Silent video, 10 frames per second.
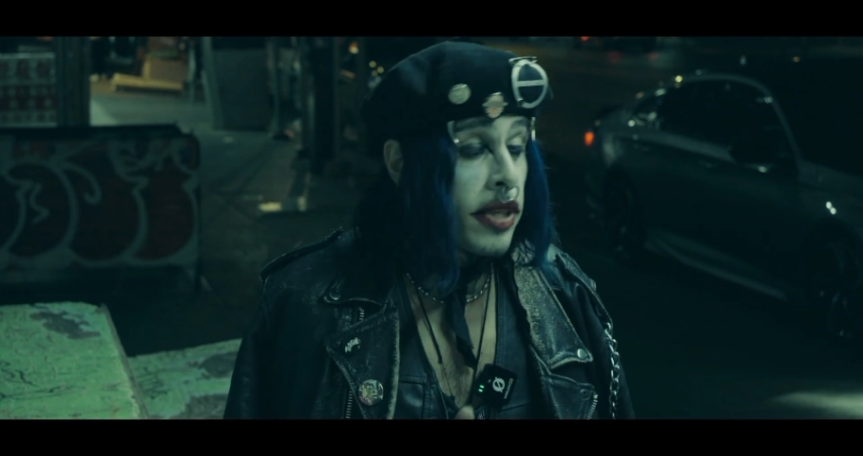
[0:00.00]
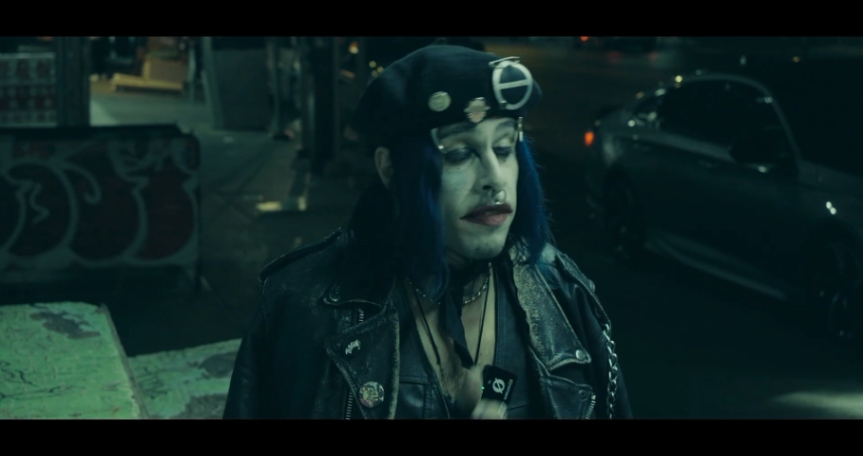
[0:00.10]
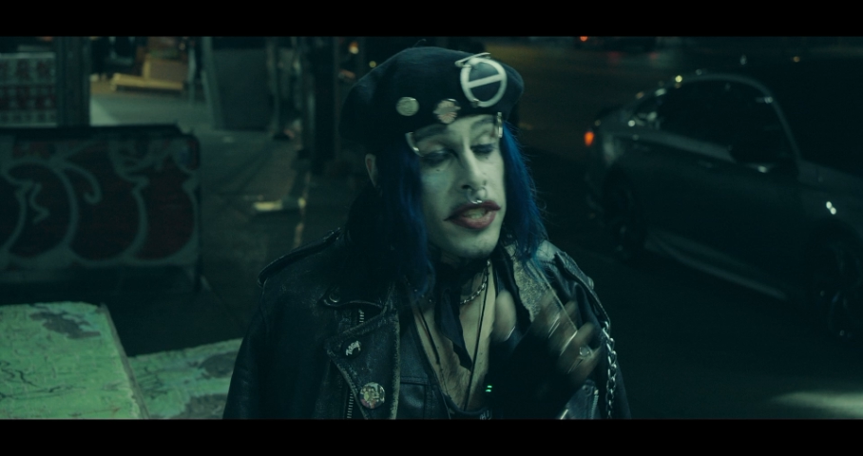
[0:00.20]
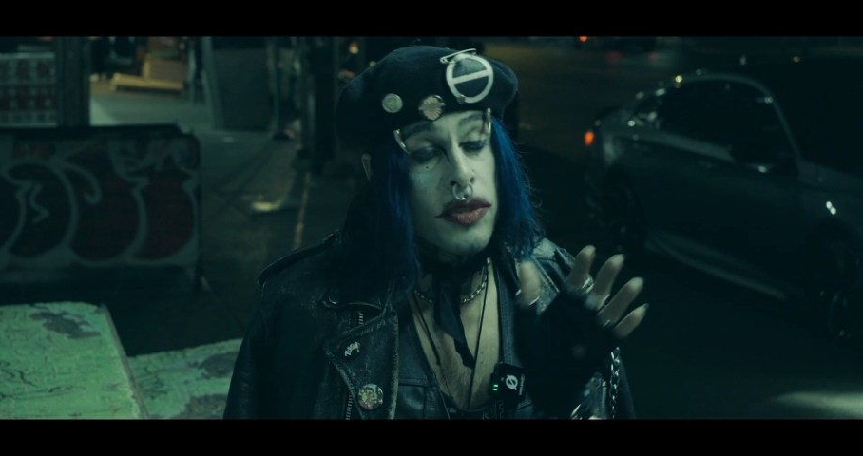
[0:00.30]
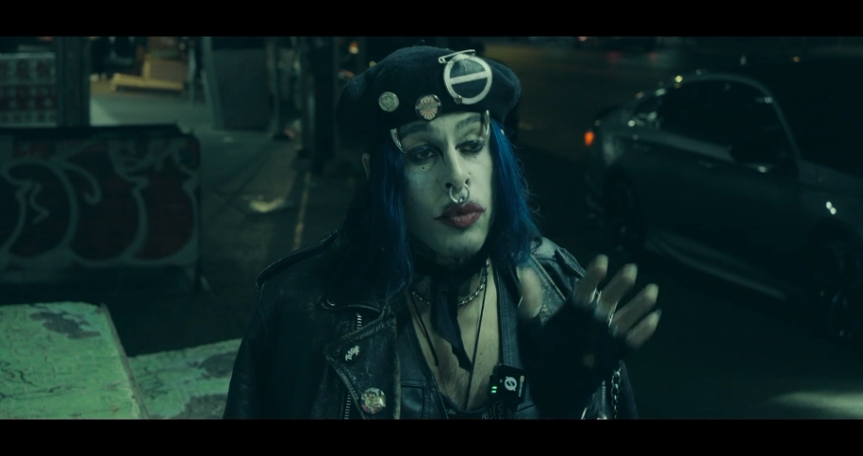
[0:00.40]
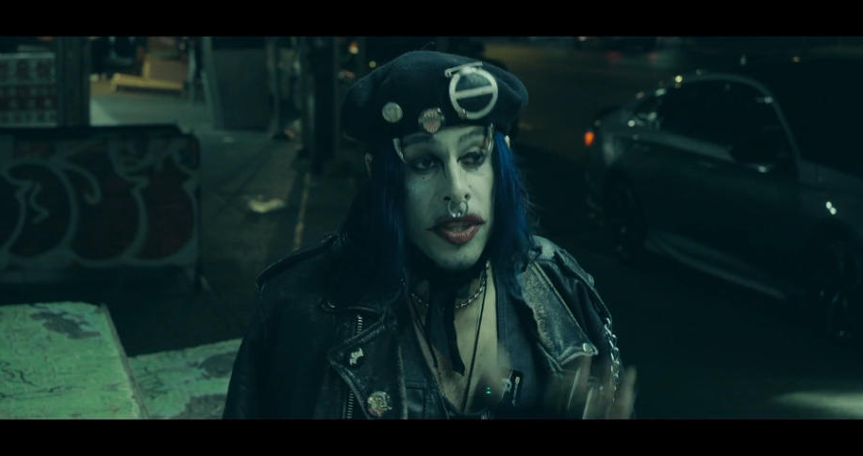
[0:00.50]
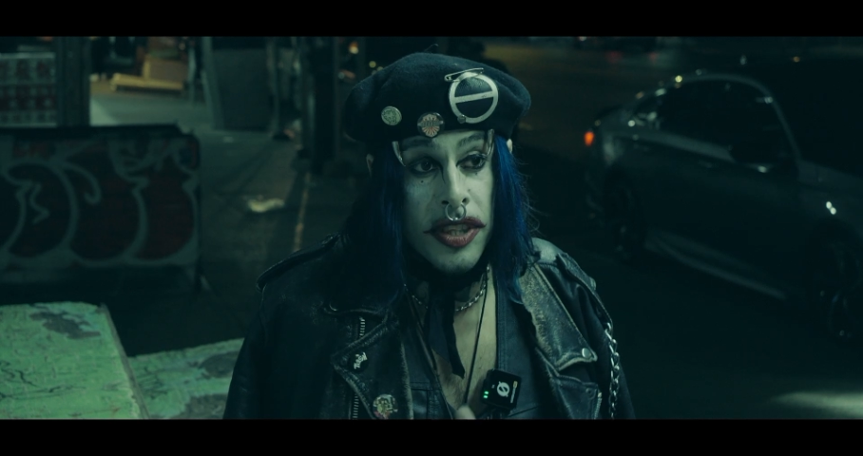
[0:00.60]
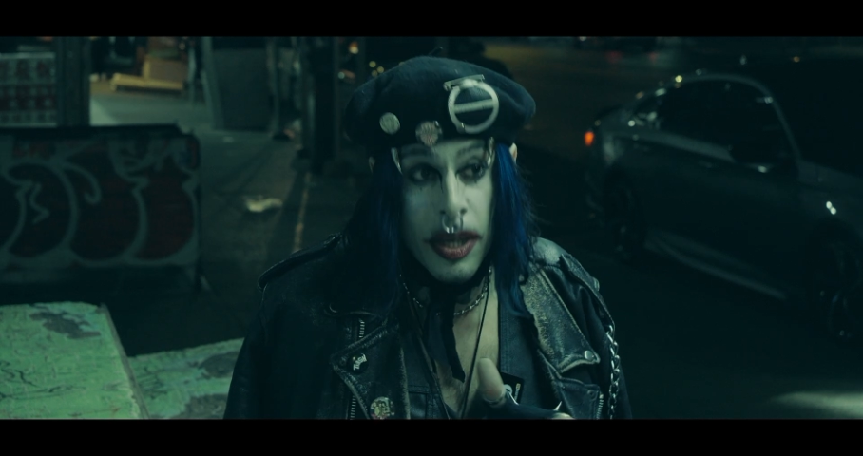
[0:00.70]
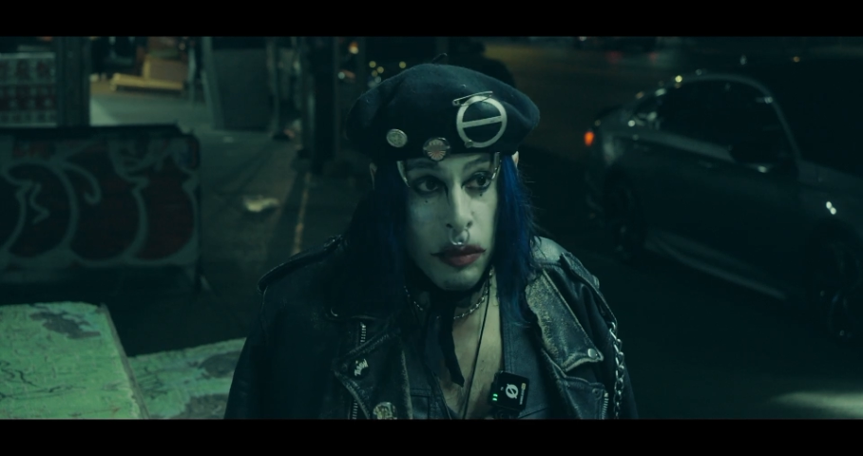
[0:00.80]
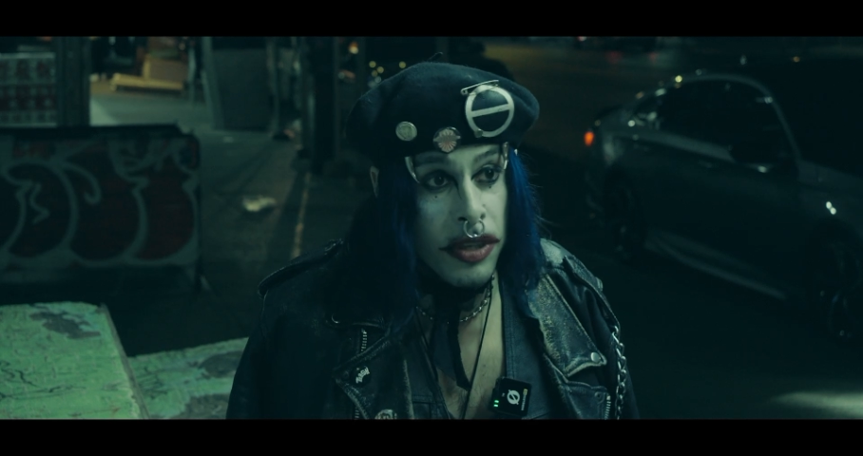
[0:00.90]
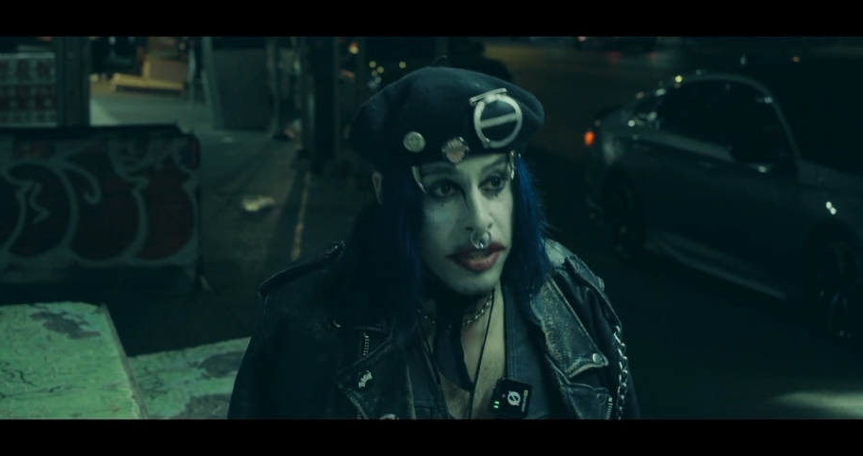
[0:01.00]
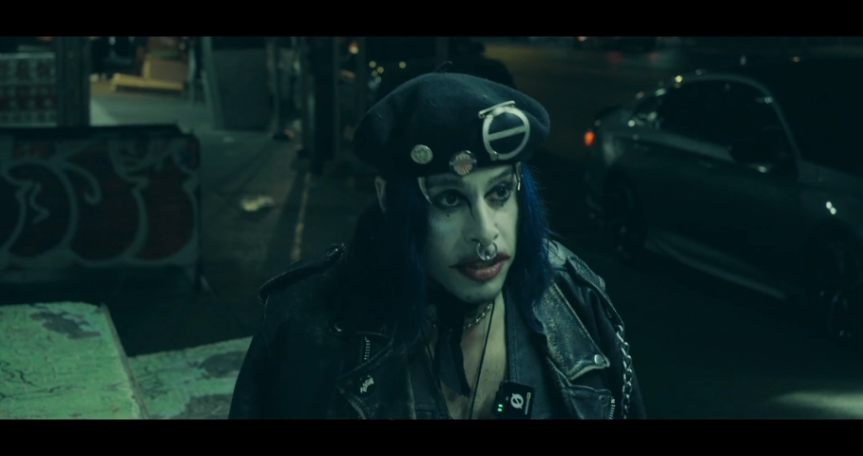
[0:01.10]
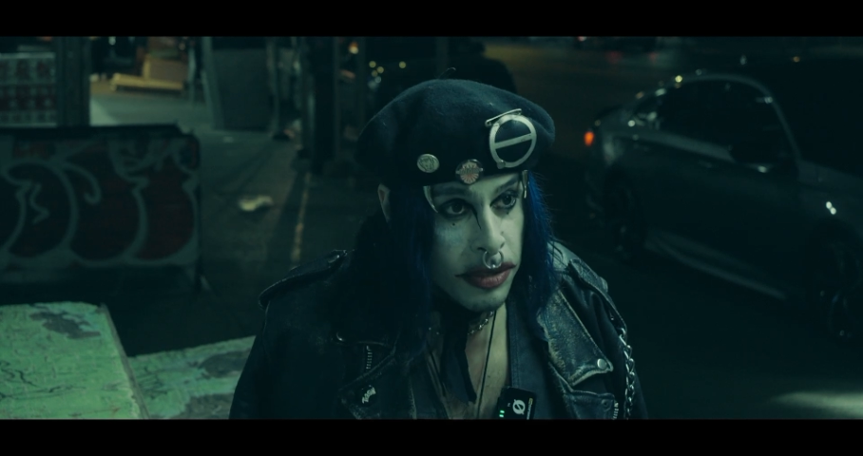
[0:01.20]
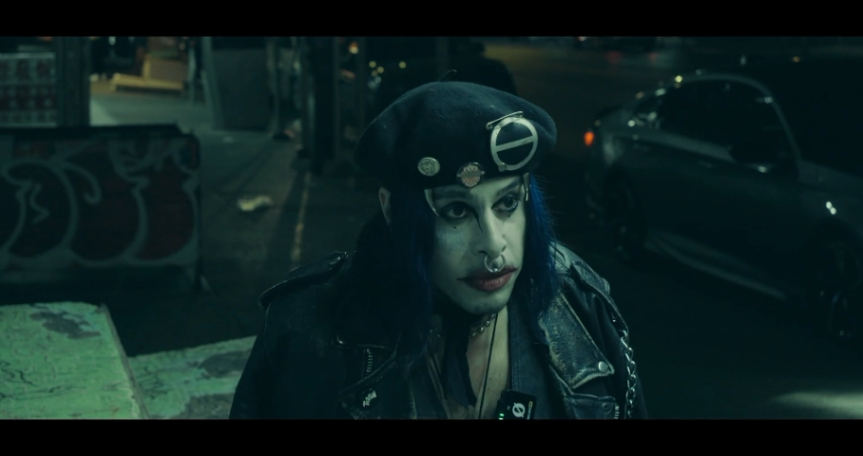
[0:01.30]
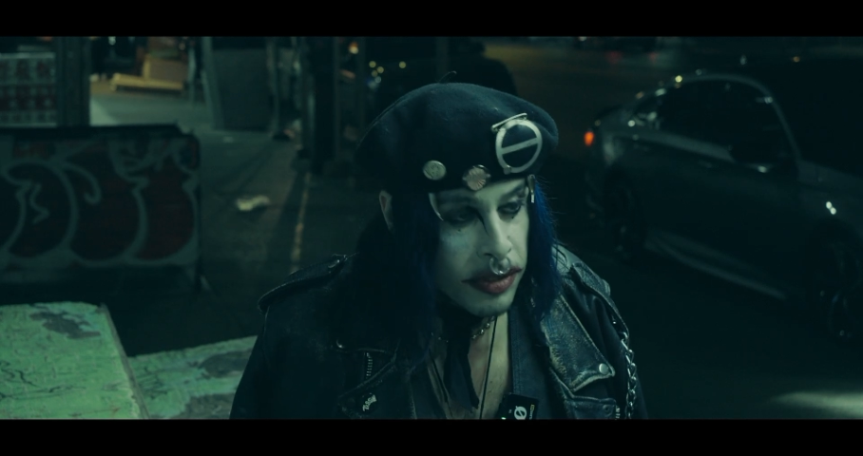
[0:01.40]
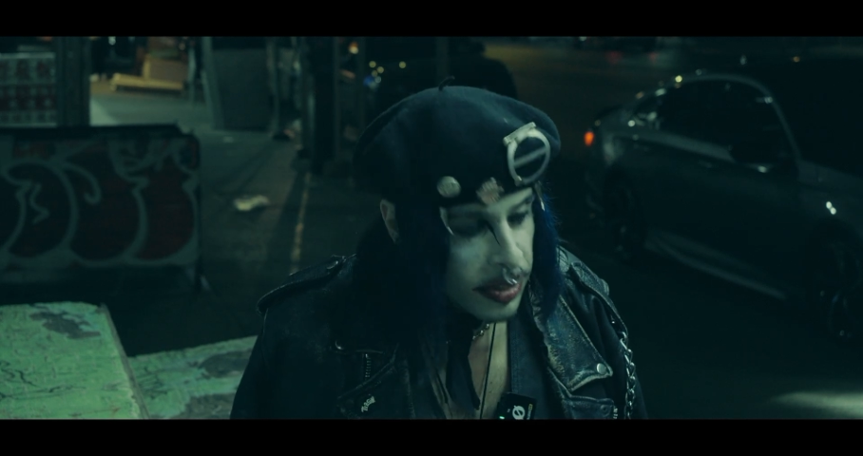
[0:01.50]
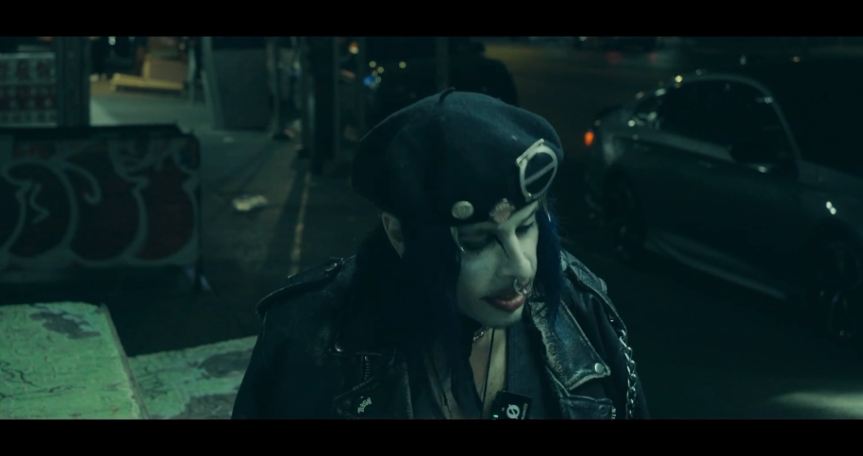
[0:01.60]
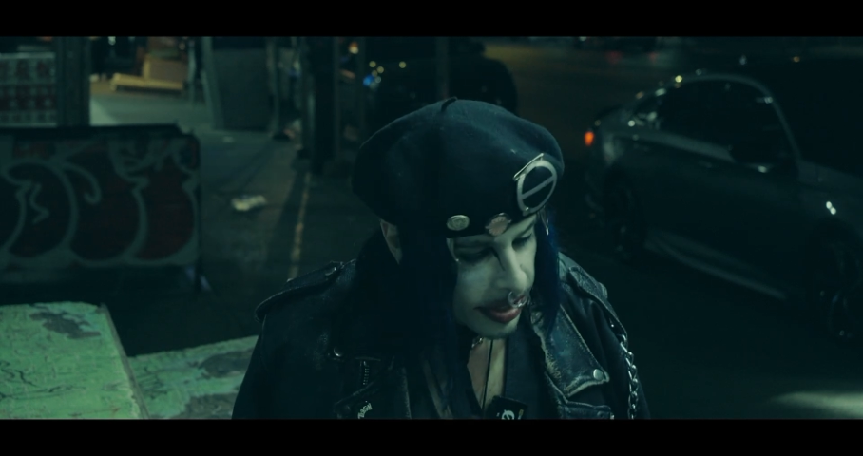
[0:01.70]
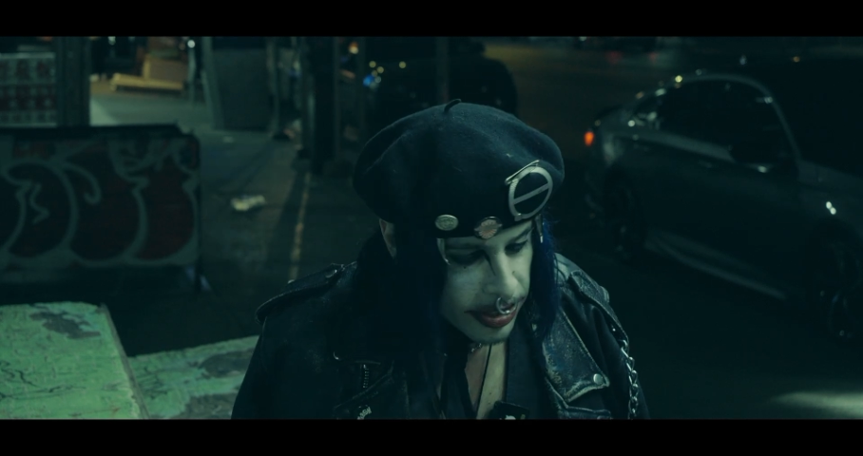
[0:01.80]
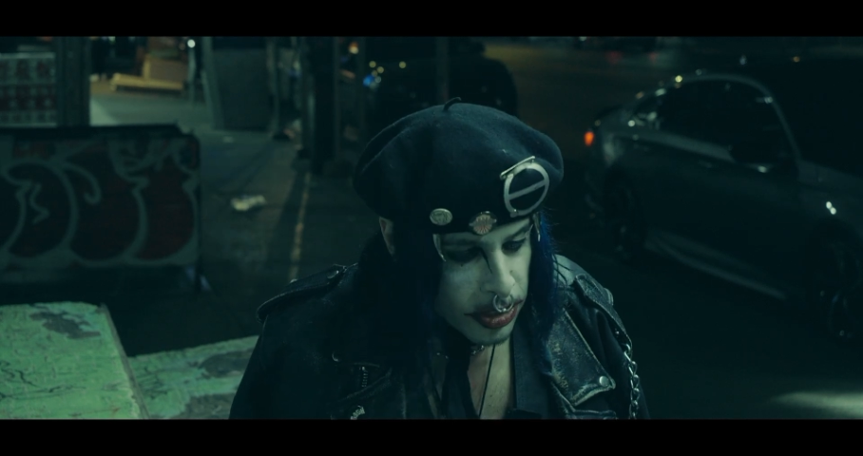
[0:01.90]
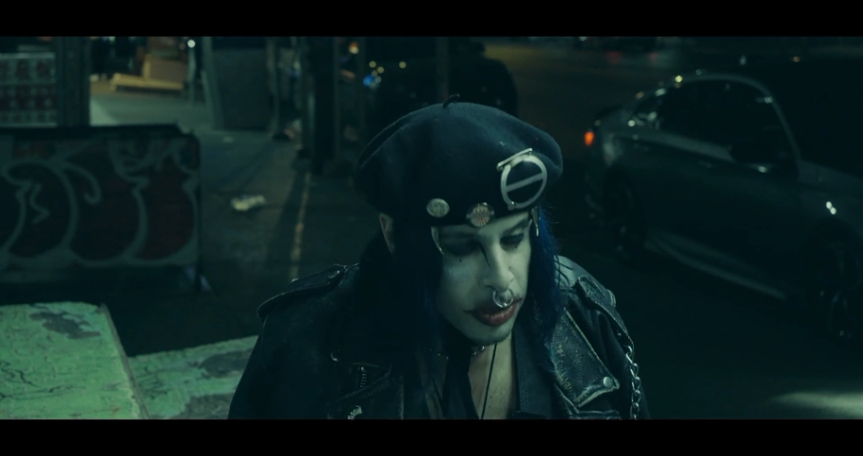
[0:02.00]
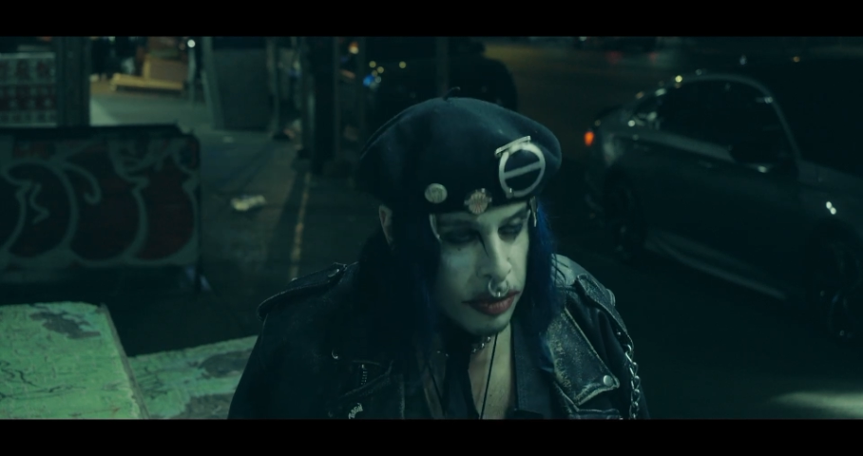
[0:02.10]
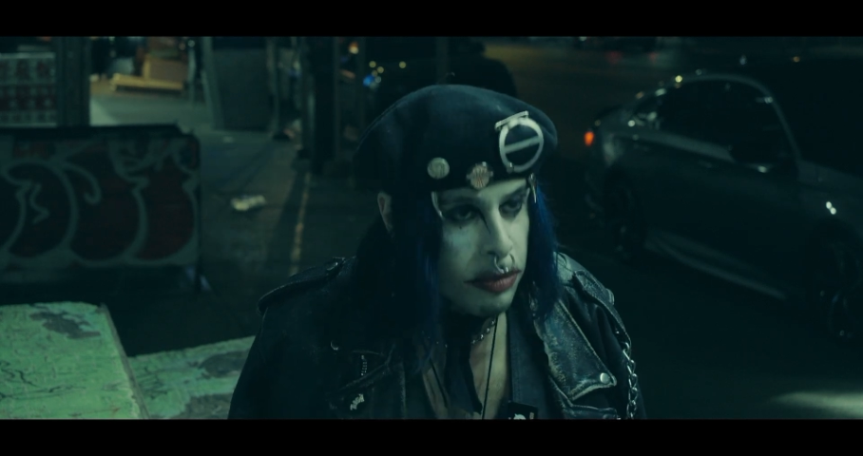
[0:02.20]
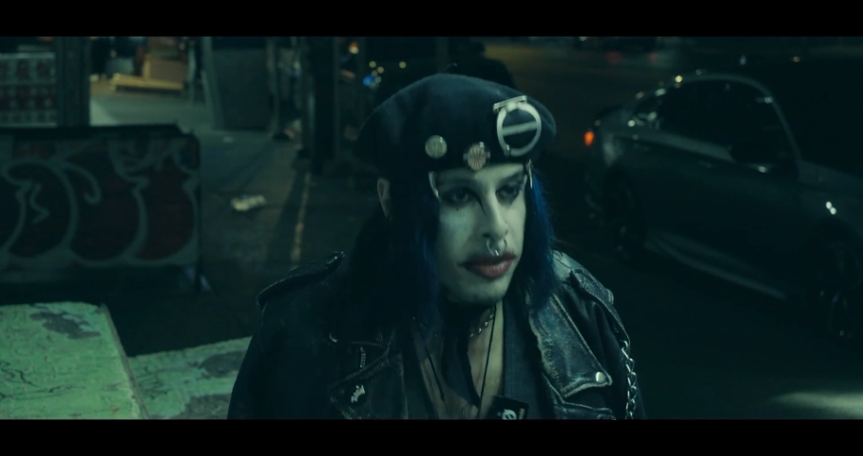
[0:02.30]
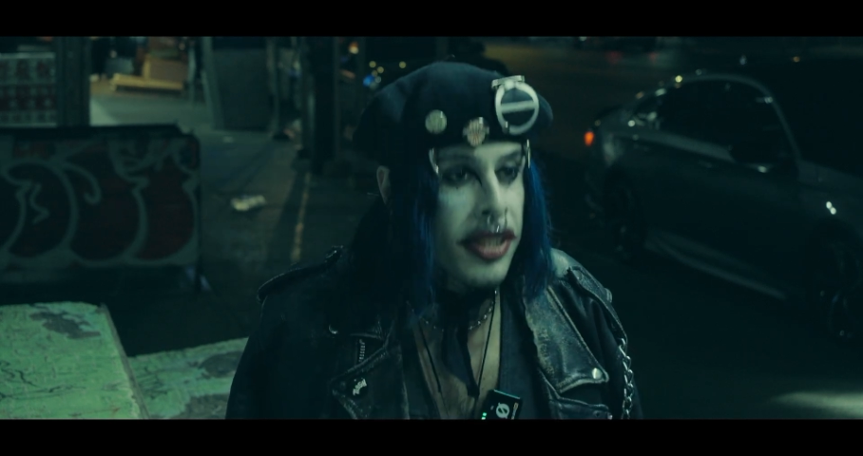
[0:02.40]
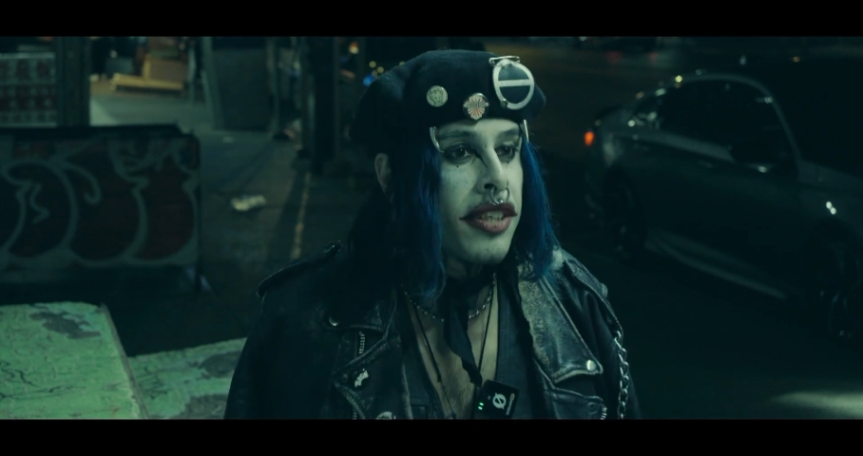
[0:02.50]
But if it's what they want to do, it's cool with me.